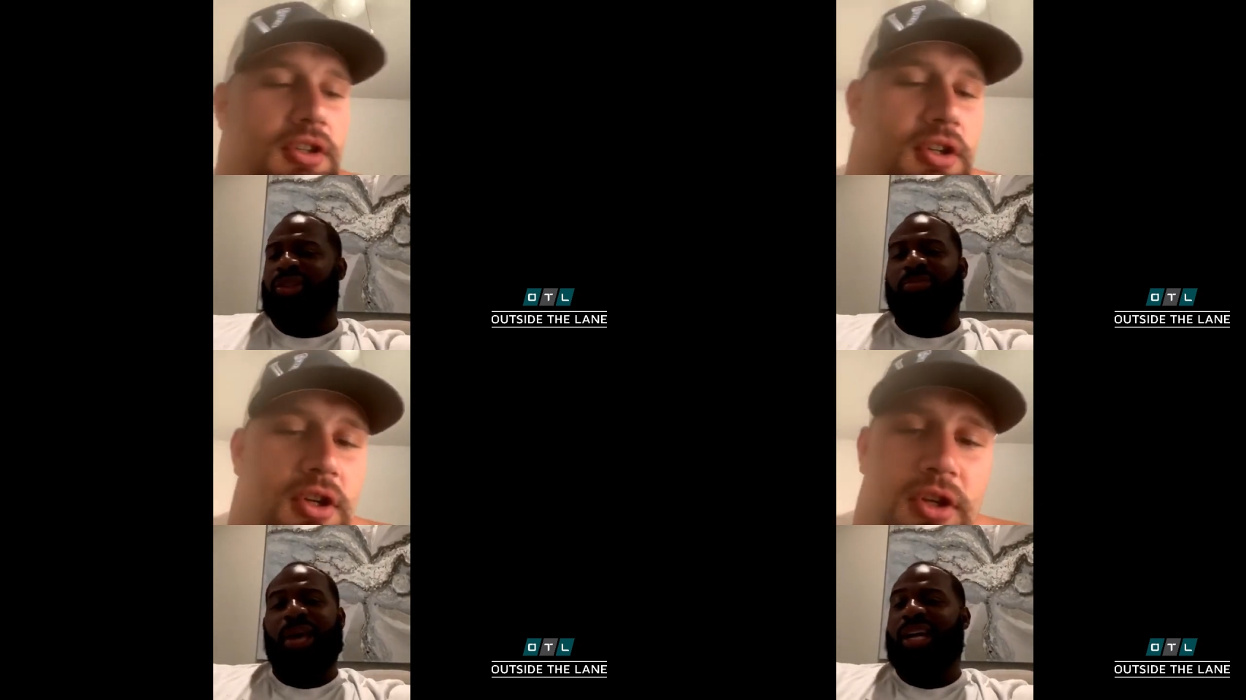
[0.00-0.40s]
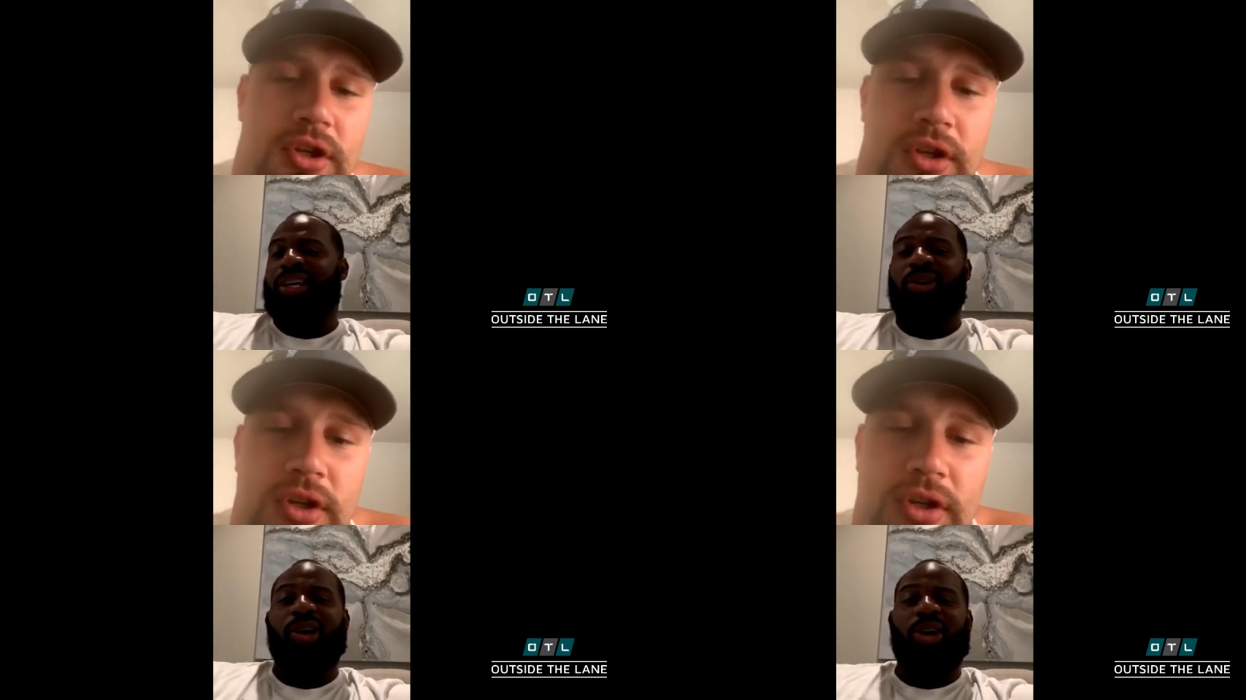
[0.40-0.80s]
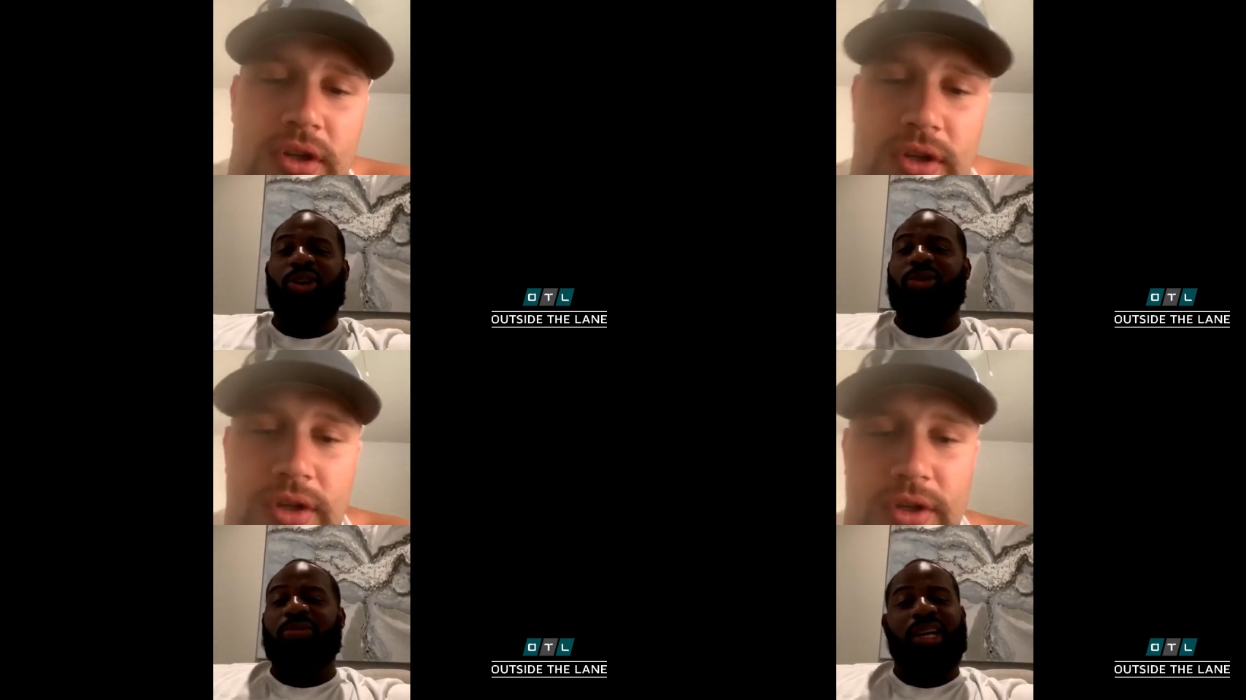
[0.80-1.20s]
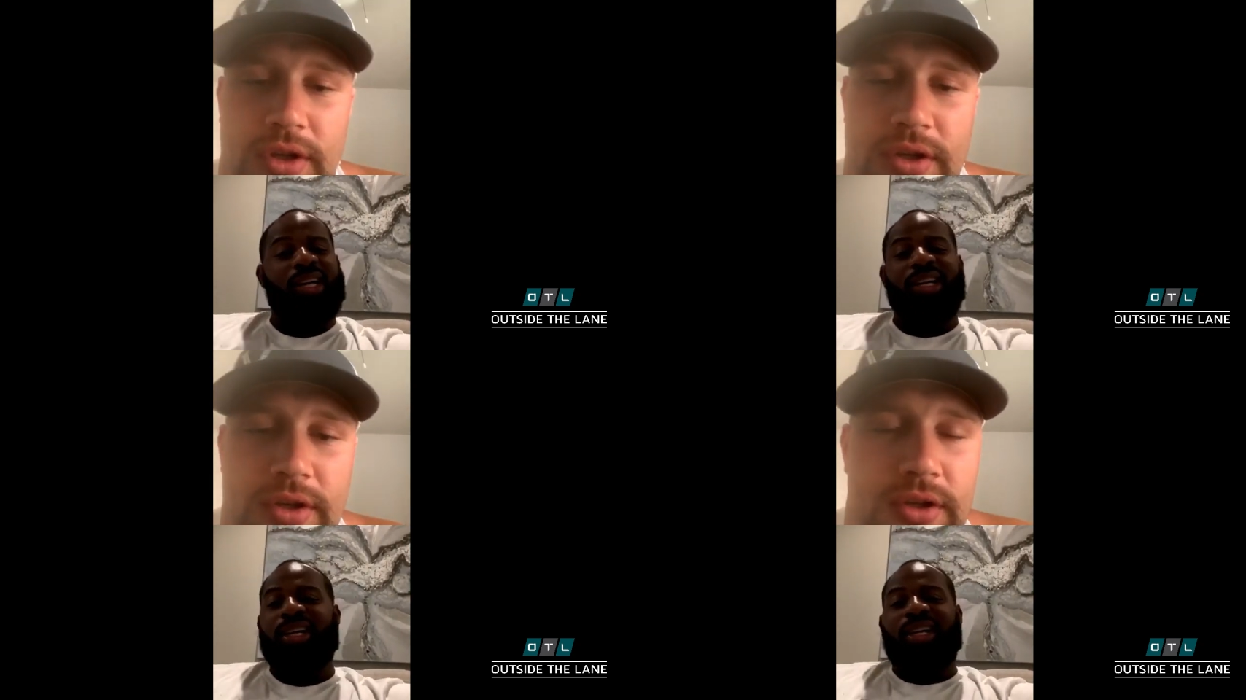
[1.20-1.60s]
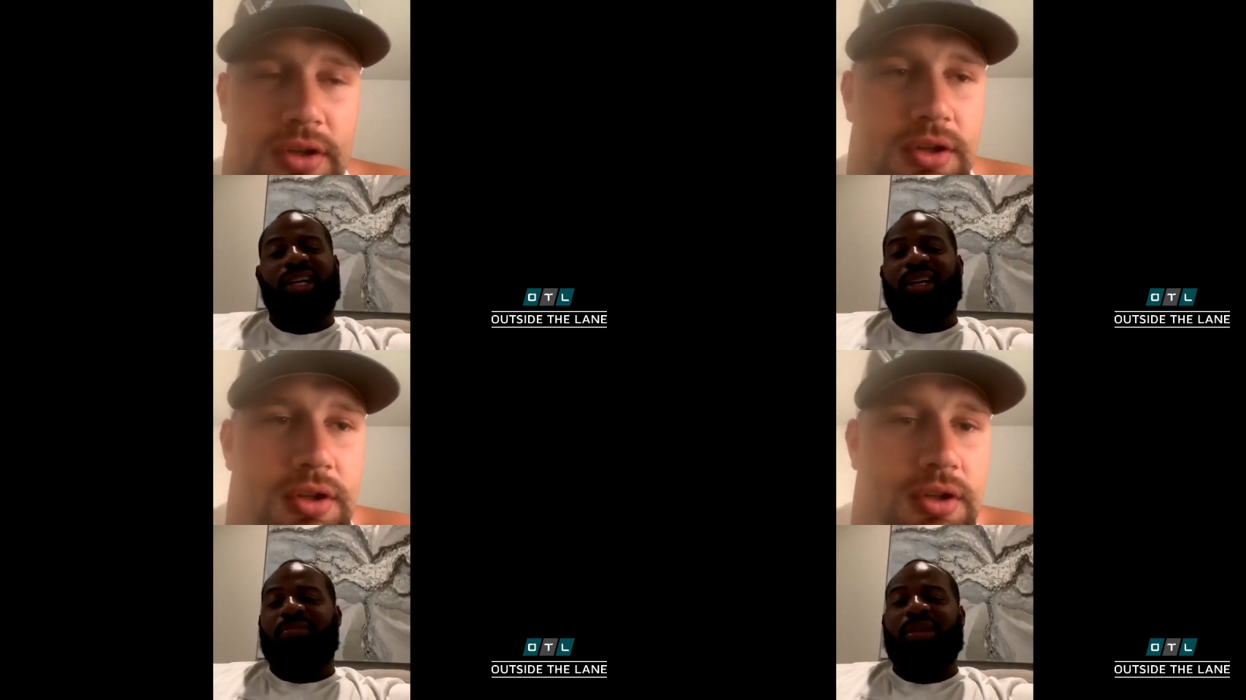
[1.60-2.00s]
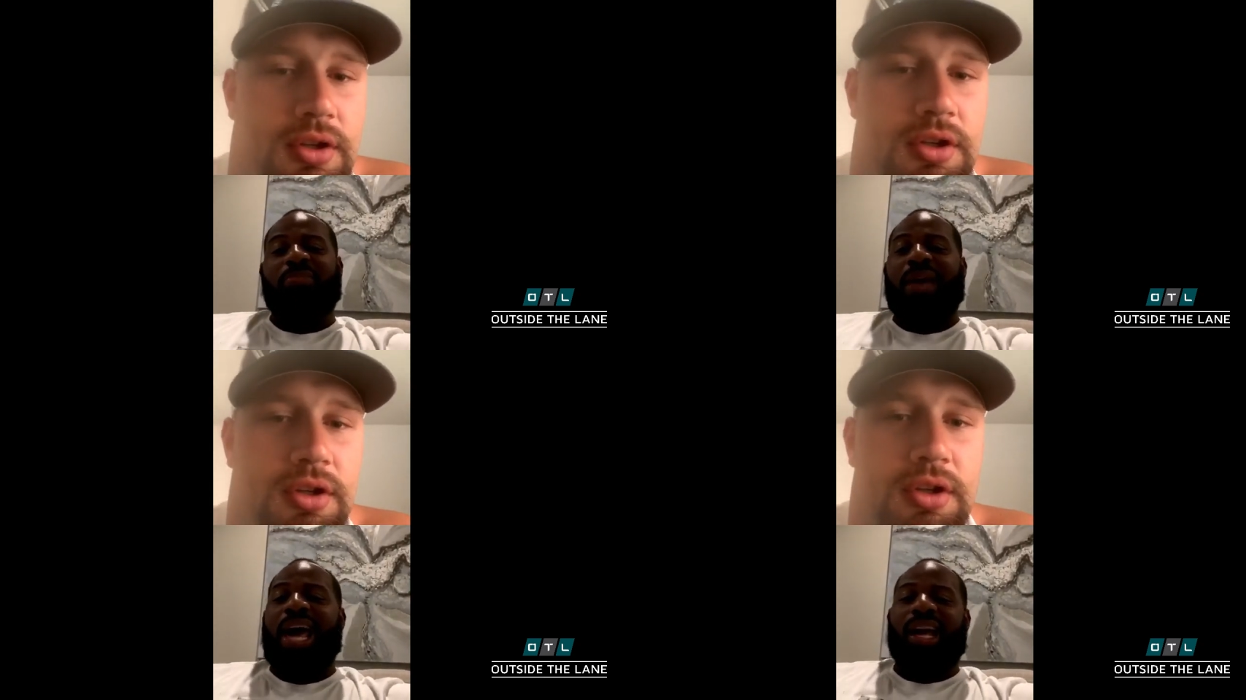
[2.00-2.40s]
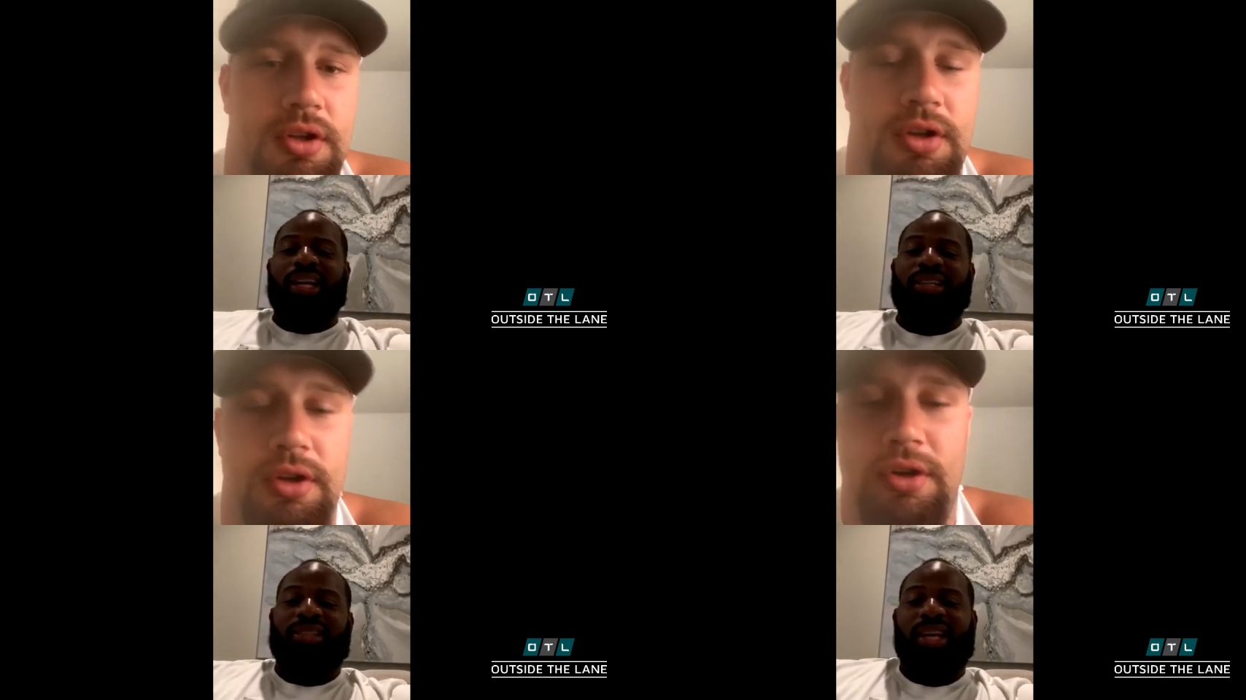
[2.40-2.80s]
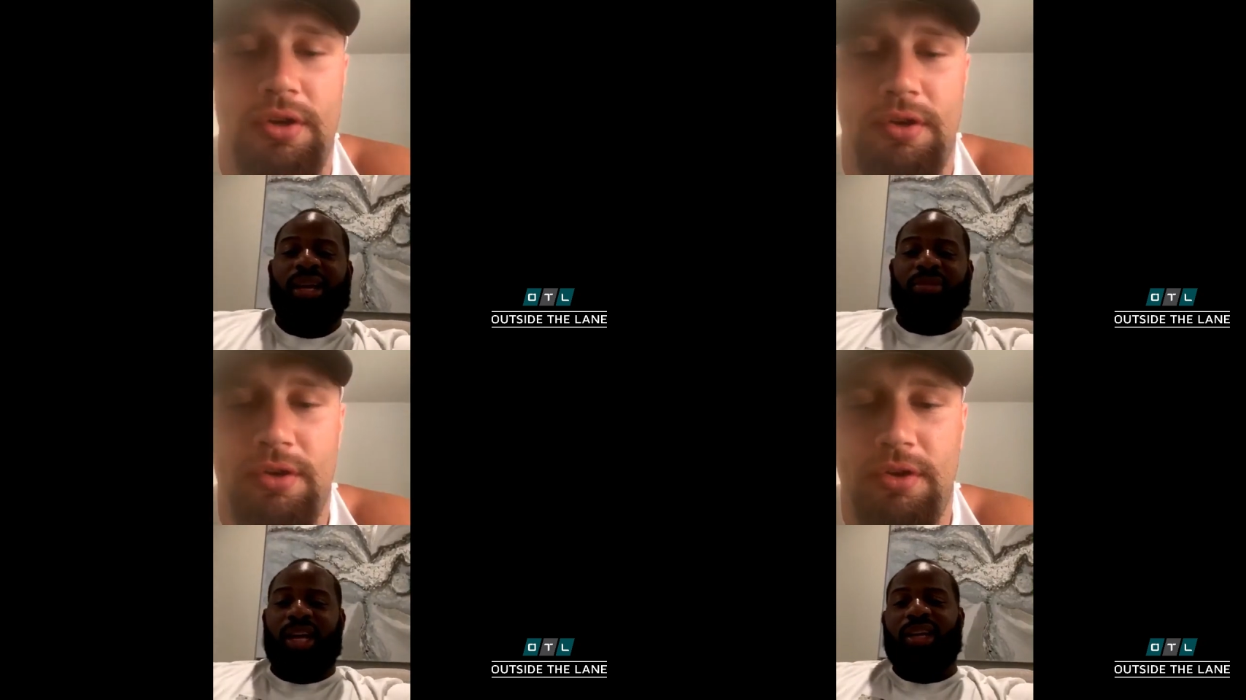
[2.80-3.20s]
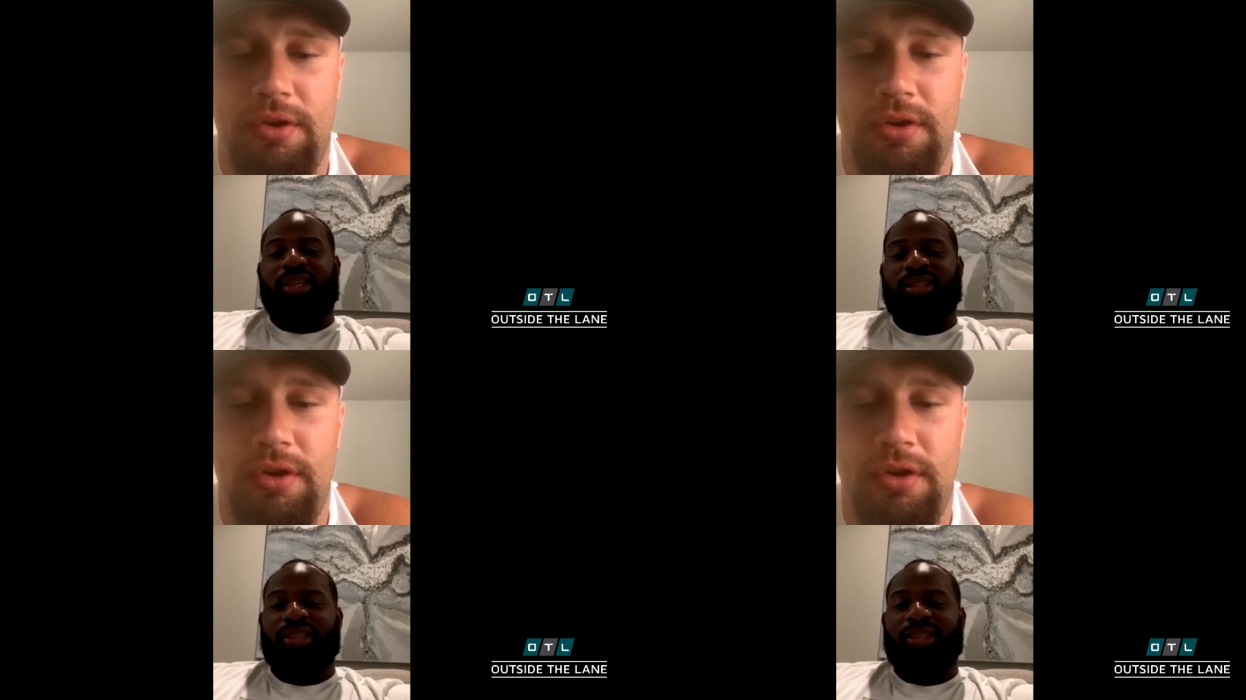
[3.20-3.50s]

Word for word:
Speaker 1: man could go home and be back in the same day.